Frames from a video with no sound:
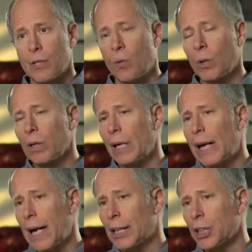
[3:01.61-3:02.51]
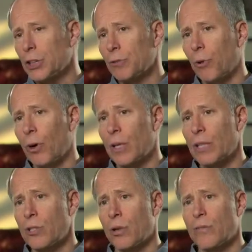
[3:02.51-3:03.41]
So we're looking not just for
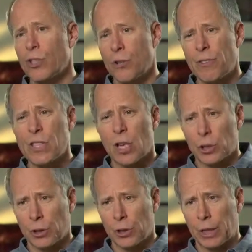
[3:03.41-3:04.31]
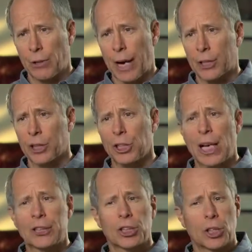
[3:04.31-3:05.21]
the sort of surface cultural interactions,
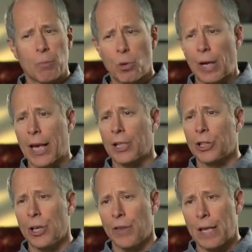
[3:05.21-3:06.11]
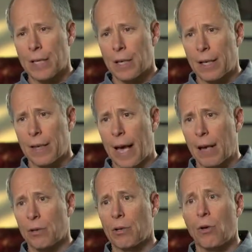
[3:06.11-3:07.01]
not just communication and things like
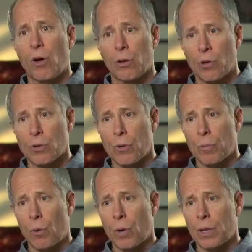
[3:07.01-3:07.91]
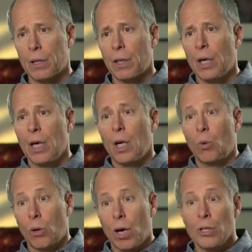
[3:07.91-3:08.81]
that, although all those are important.
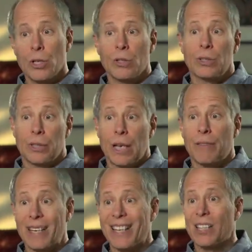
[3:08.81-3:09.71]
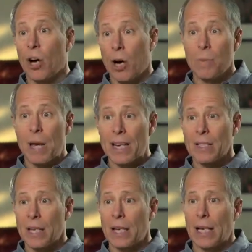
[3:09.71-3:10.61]
We're also delving into hard
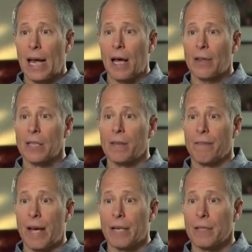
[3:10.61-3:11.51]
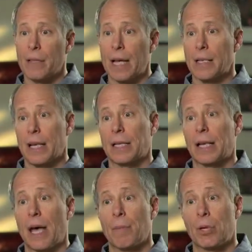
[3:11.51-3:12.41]
medicine and how this affects things like the
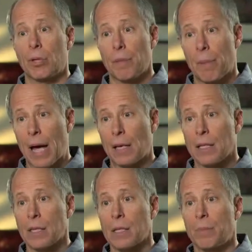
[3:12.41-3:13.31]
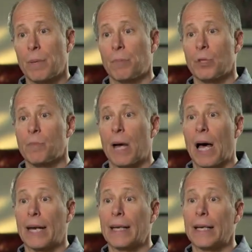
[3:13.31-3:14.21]
chemical imbalances in people's
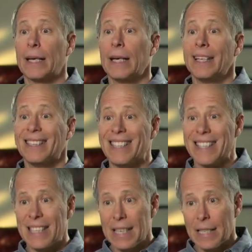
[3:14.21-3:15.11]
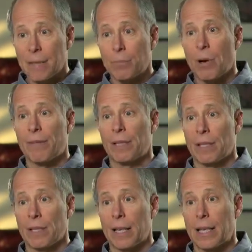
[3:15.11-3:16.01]
body, the disease
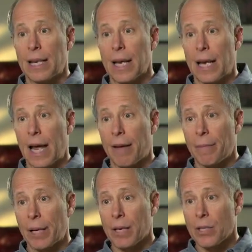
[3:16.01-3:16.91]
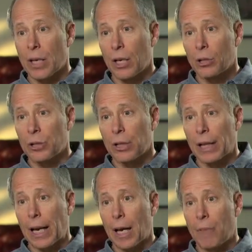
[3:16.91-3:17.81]
prevalence that they tend to have because of the culture
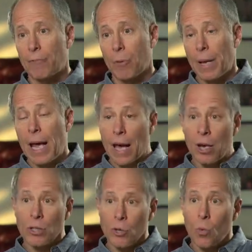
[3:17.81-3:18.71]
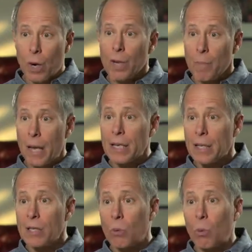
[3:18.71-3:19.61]
that they come from, and also what are the
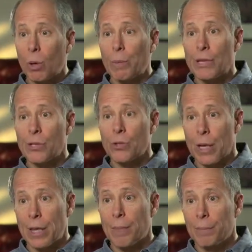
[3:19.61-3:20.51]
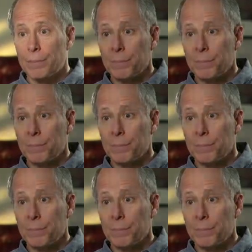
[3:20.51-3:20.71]
medicines that work best to treat them.